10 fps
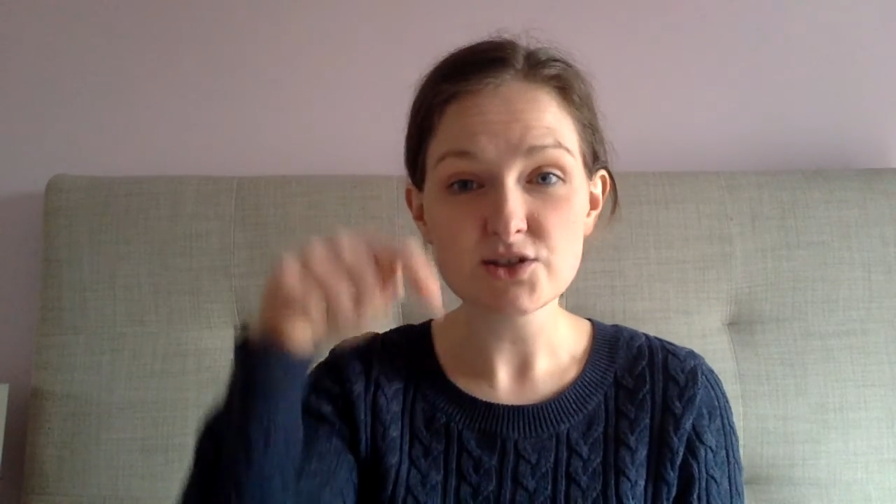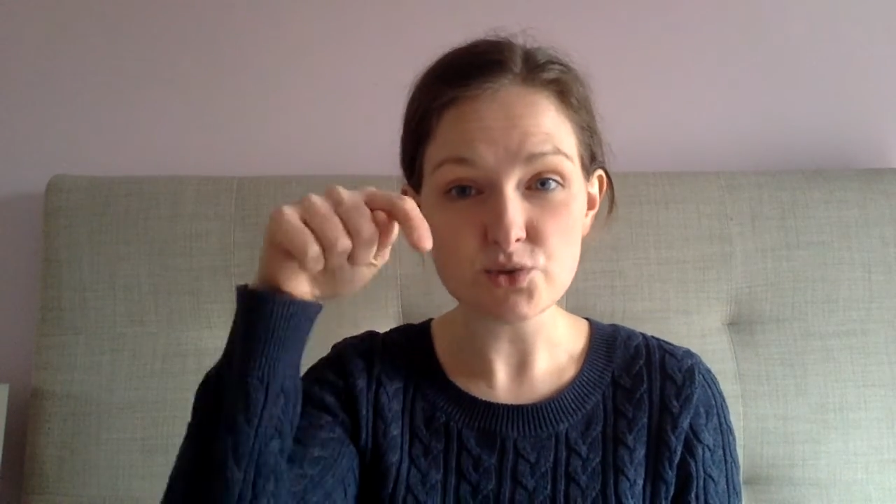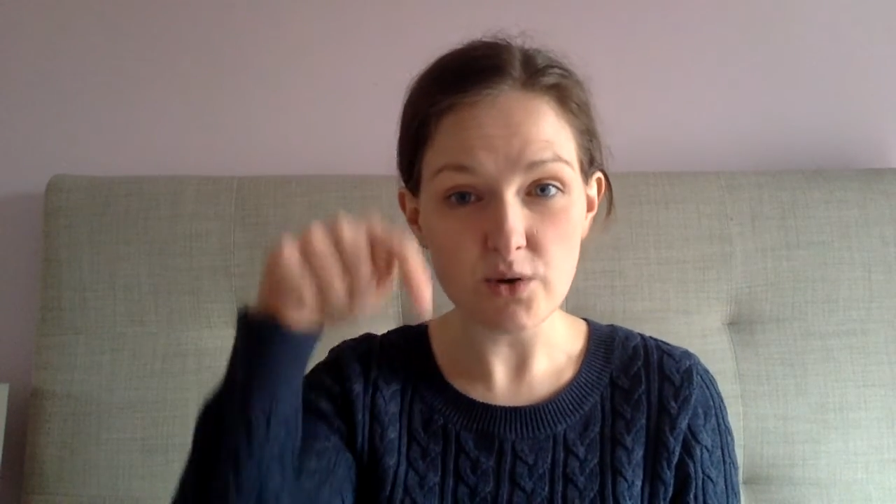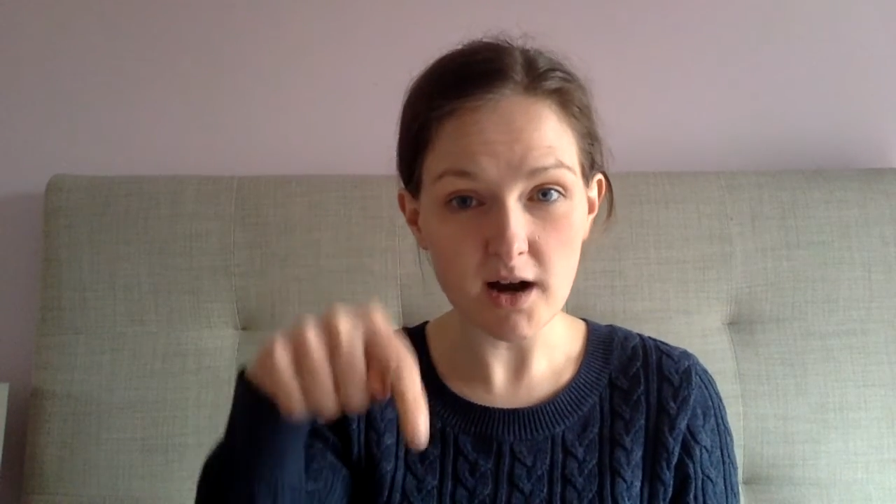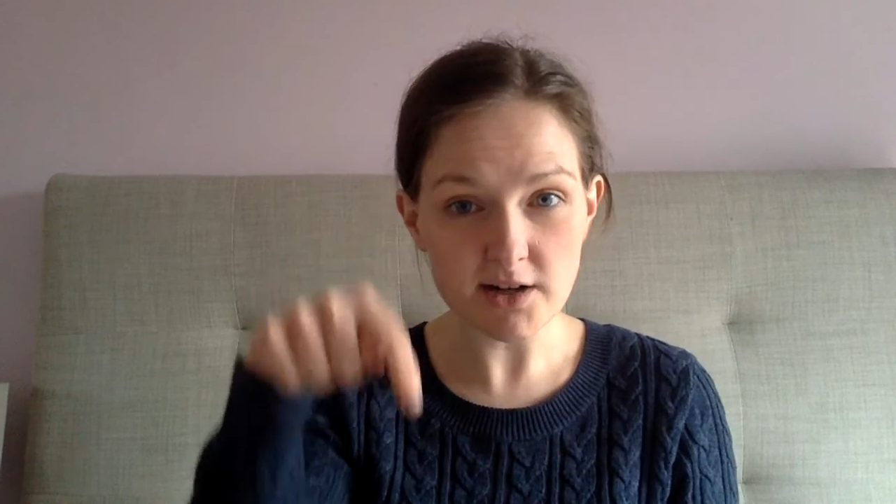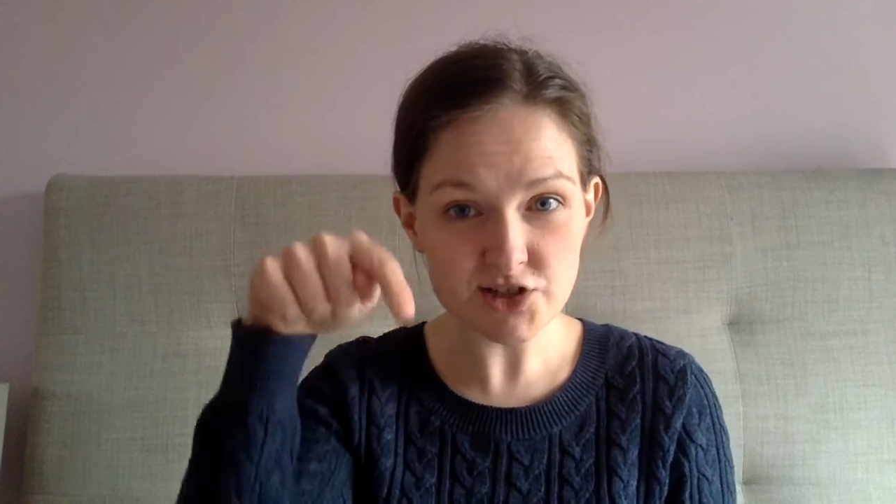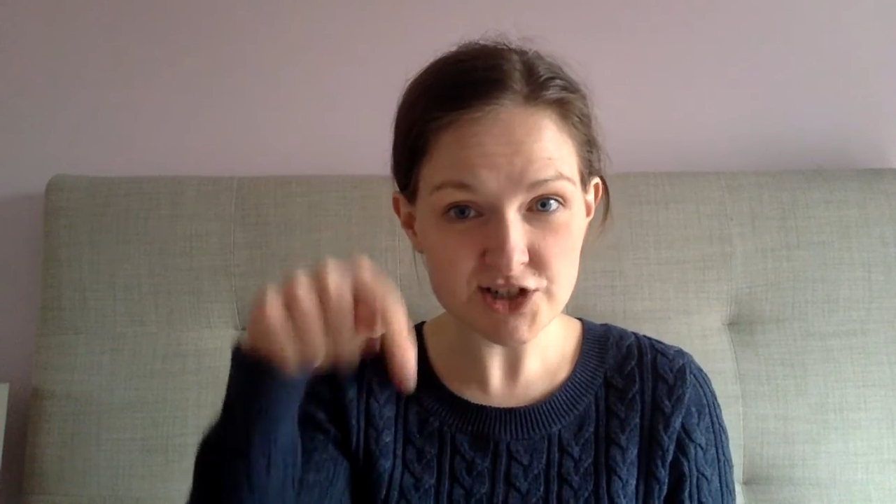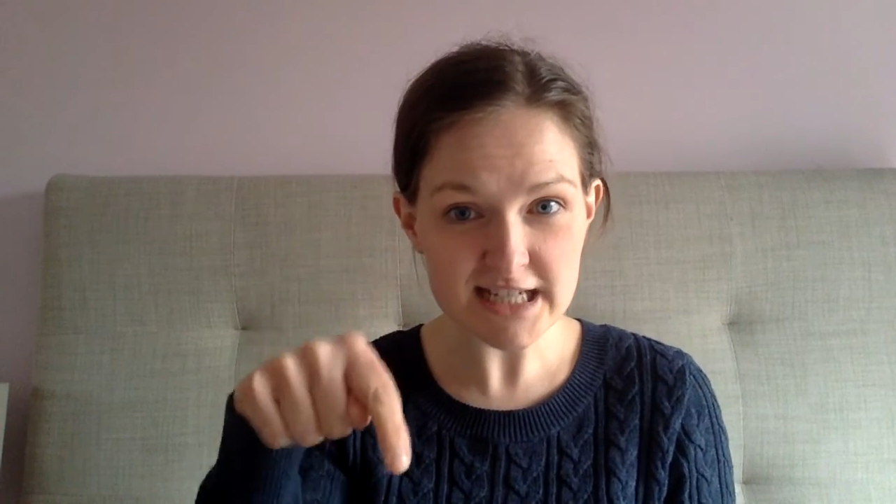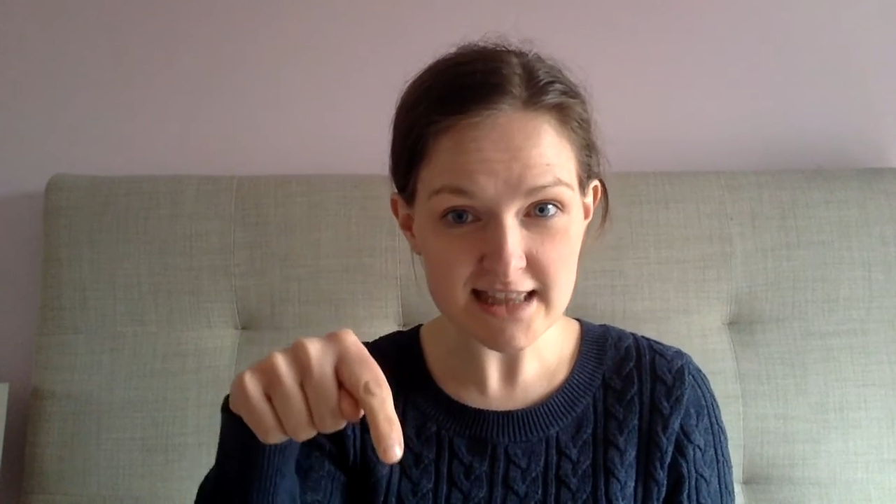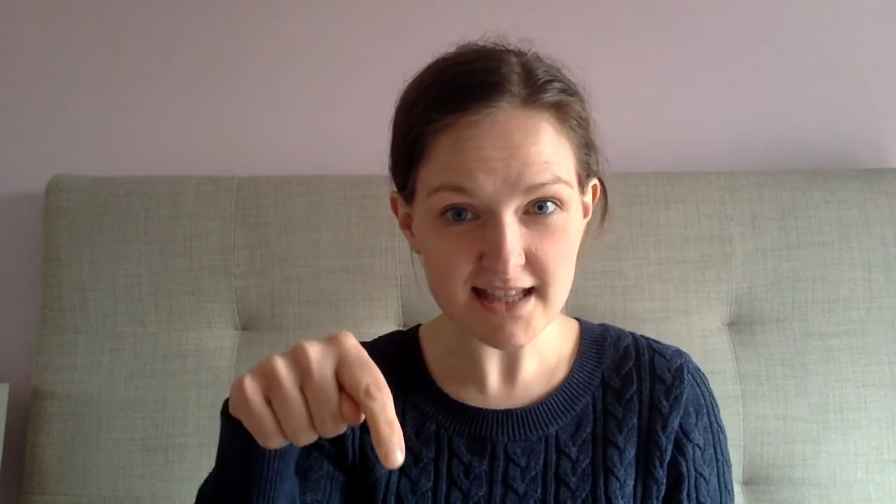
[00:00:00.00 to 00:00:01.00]
So
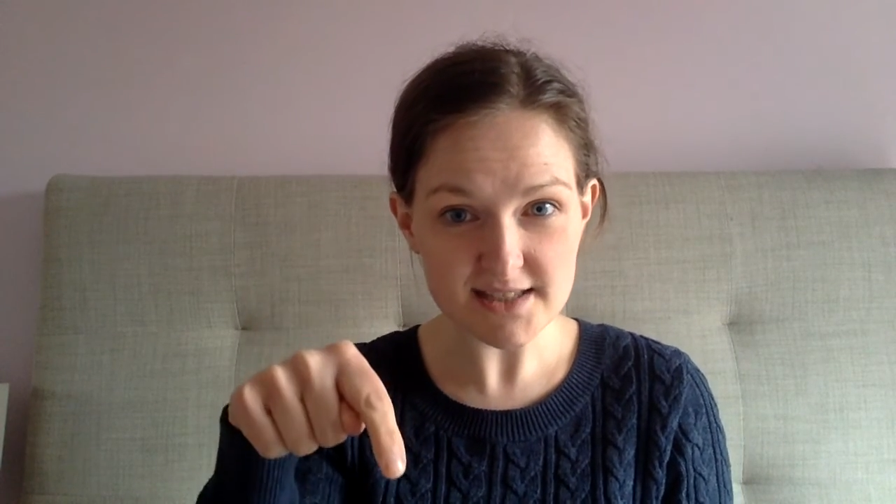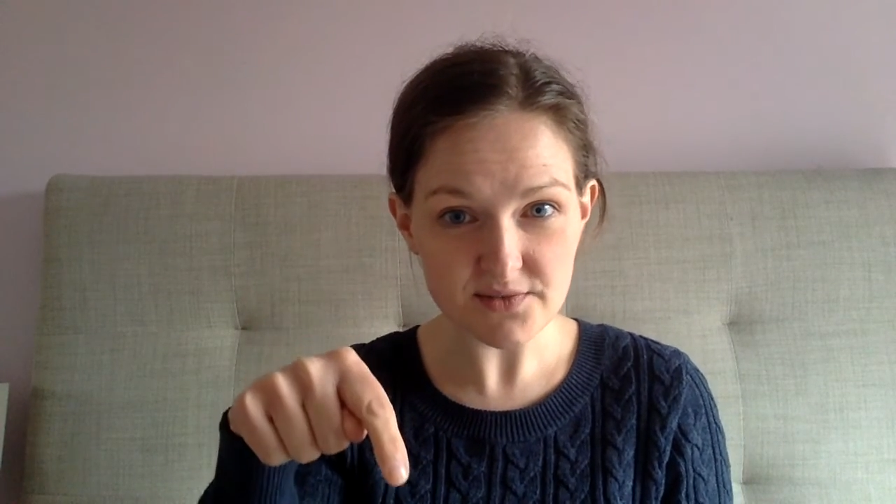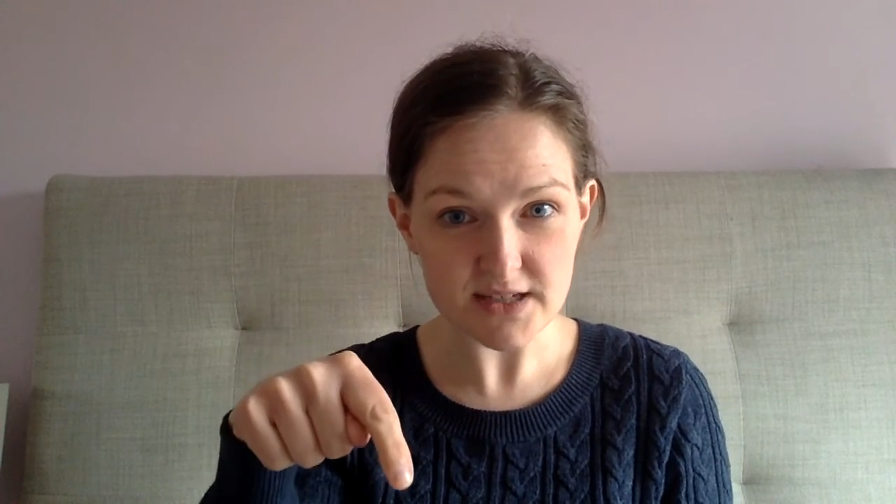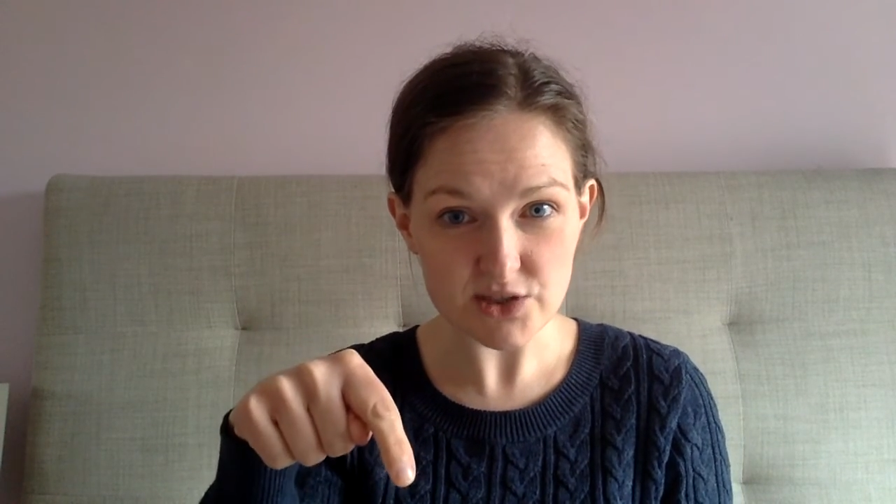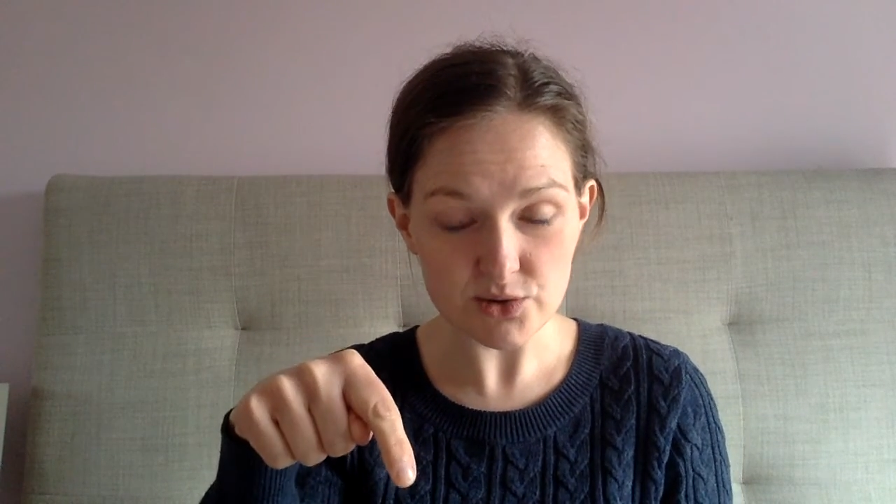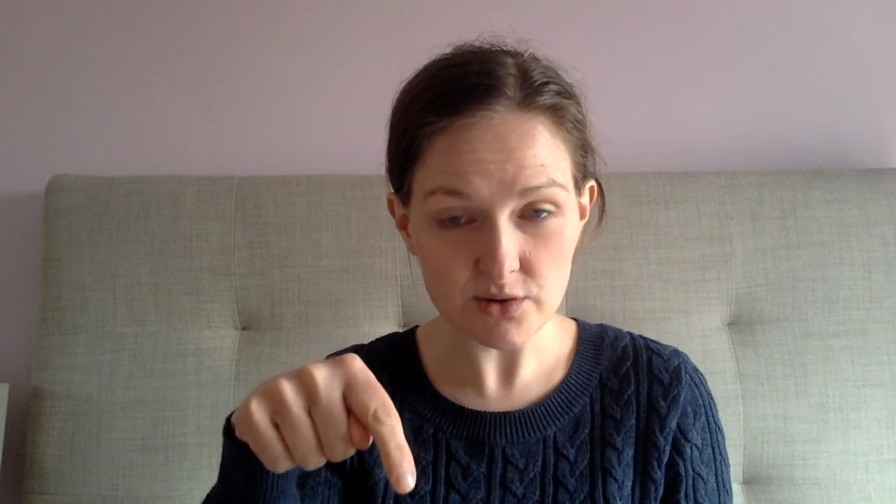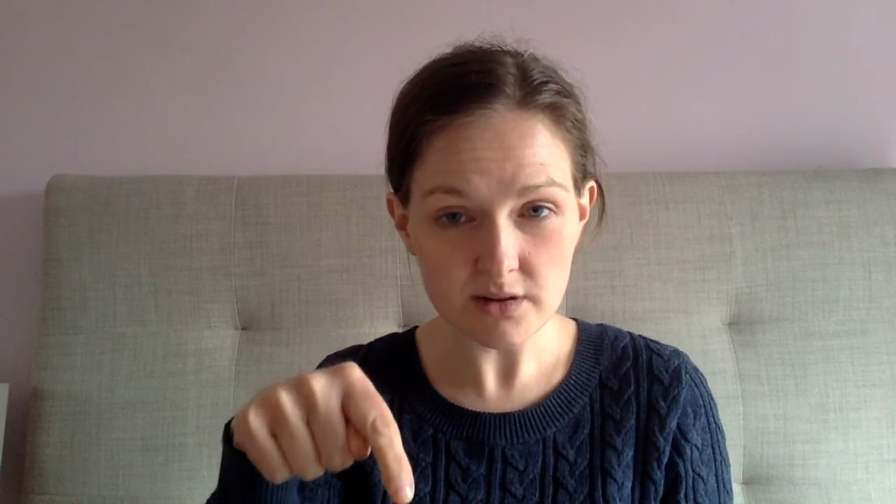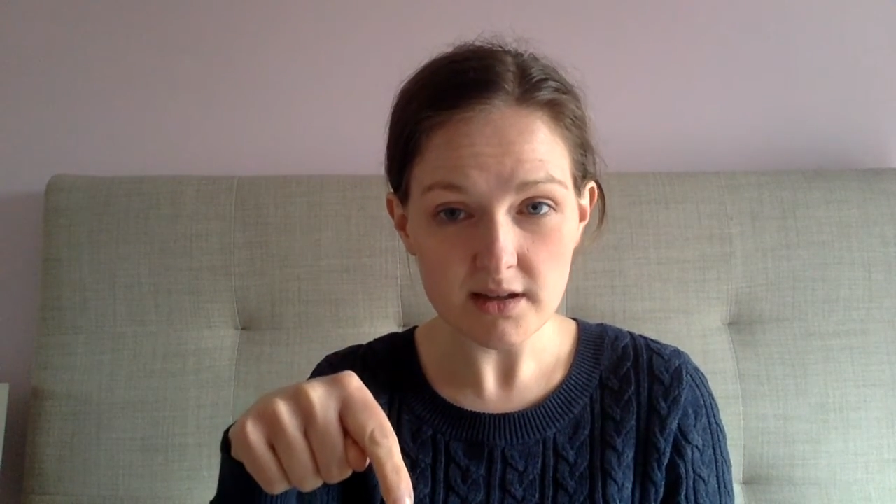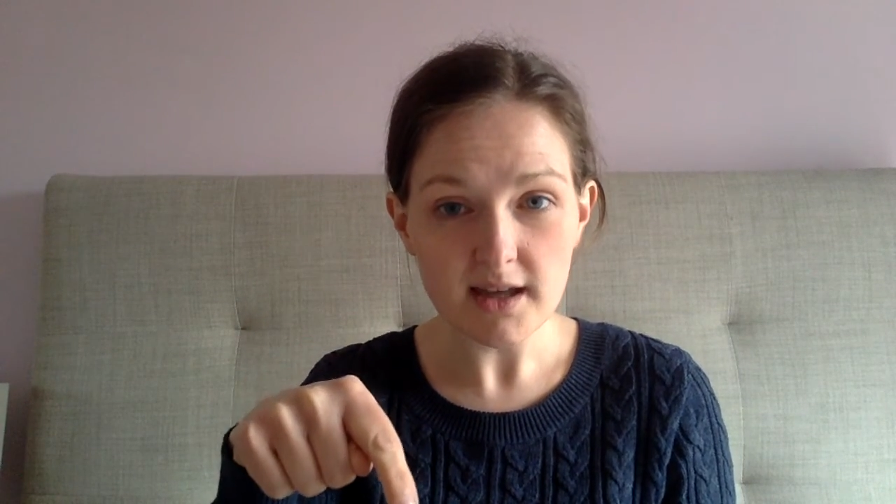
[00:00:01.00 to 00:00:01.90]
underneath this video,